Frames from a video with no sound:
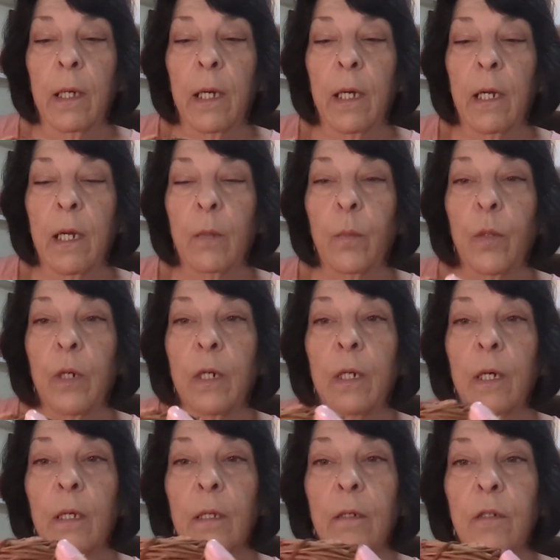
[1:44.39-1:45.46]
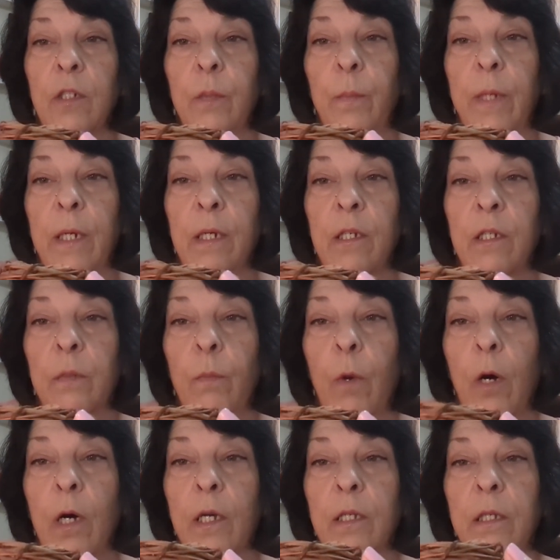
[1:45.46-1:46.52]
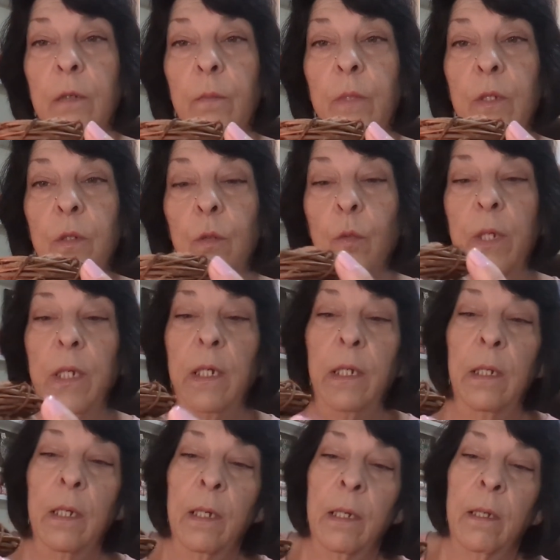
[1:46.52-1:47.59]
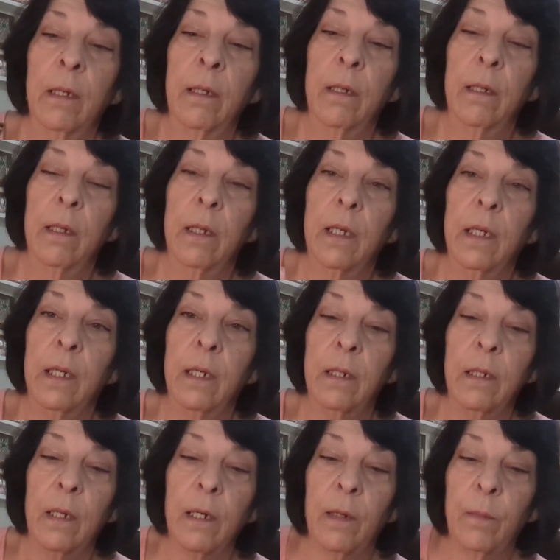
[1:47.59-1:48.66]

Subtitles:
and I put a little Spanish moss in between, and